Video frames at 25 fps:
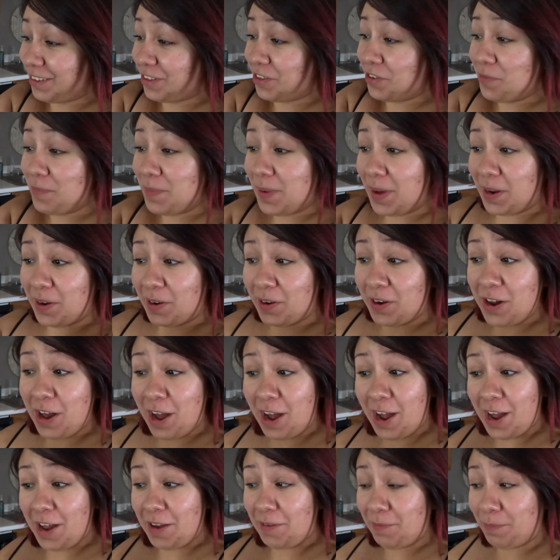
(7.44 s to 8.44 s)
you better
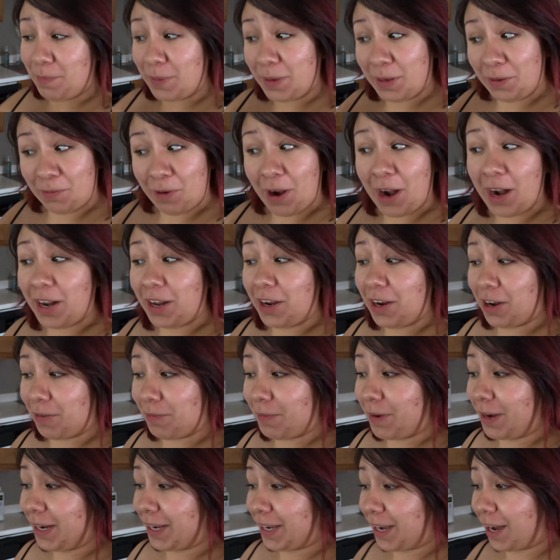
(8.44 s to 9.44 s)
not be writing on
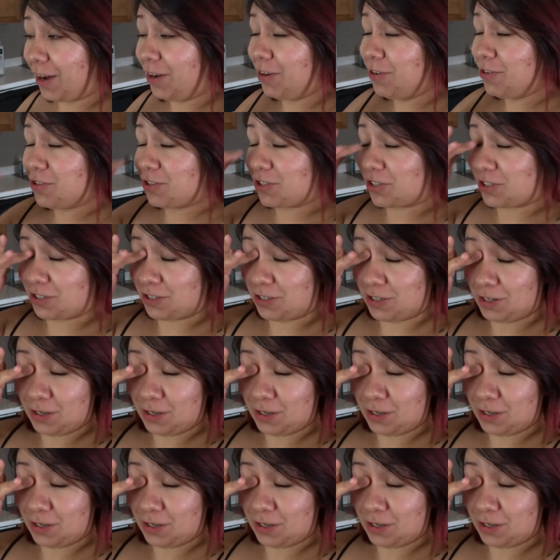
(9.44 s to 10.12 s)
my couch